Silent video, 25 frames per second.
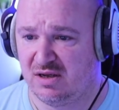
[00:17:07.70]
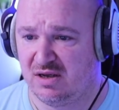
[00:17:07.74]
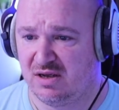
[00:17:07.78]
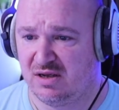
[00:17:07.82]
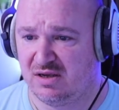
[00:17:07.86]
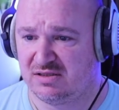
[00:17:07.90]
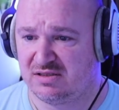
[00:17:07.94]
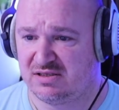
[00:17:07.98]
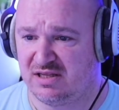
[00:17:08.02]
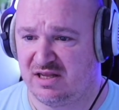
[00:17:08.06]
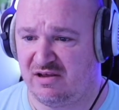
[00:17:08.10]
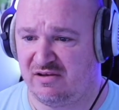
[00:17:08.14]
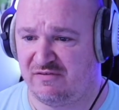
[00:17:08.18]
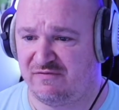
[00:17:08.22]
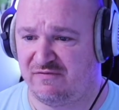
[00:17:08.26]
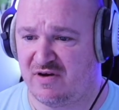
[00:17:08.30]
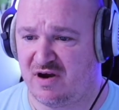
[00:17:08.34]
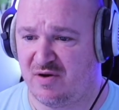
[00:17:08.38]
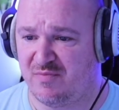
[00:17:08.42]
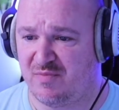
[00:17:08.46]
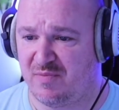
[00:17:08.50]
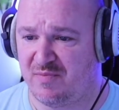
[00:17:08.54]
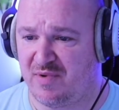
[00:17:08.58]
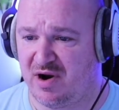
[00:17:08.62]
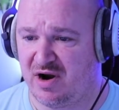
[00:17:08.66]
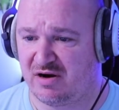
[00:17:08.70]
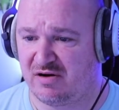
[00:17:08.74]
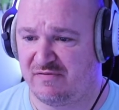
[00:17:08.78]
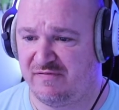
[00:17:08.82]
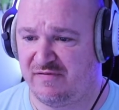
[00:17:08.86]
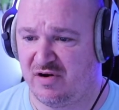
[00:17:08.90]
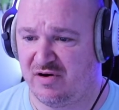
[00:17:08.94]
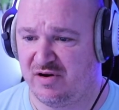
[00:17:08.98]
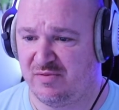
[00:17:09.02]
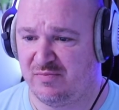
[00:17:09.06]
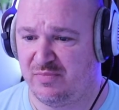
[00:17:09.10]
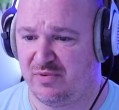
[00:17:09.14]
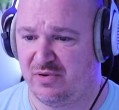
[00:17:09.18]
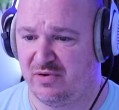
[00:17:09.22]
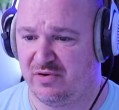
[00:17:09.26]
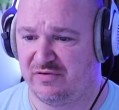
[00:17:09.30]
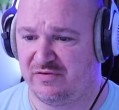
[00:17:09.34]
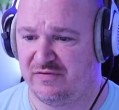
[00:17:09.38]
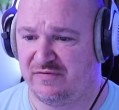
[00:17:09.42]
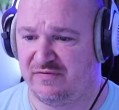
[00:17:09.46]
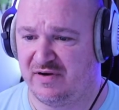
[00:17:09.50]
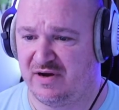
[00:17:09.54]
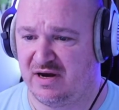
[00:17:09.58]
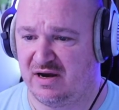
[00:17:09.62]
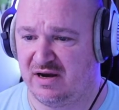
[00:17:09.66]
So that's fine. My microphone input's
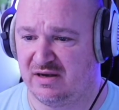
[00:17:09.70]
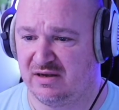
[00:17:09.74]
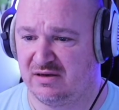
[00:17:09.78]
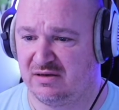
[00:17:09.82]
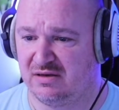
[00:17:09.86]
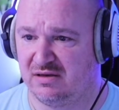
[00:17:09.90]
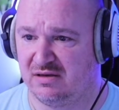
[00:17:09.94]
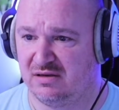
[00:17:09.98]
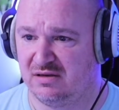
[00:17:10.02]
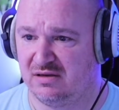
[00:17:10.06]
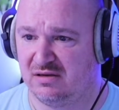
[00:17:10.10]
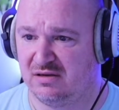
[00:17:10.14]
fine.